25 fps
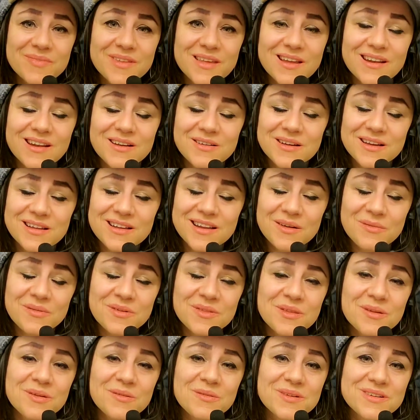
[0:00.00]
and I'll connect
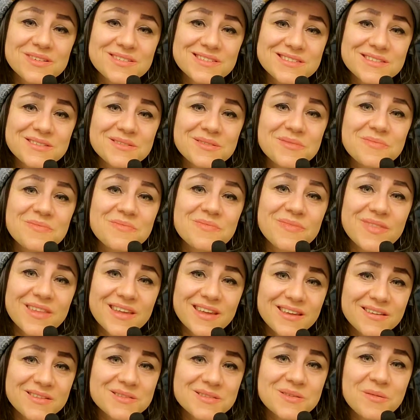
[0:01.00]
with you real soon.
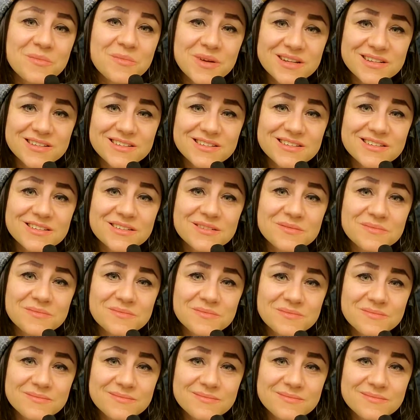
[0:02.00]
Thank you so much.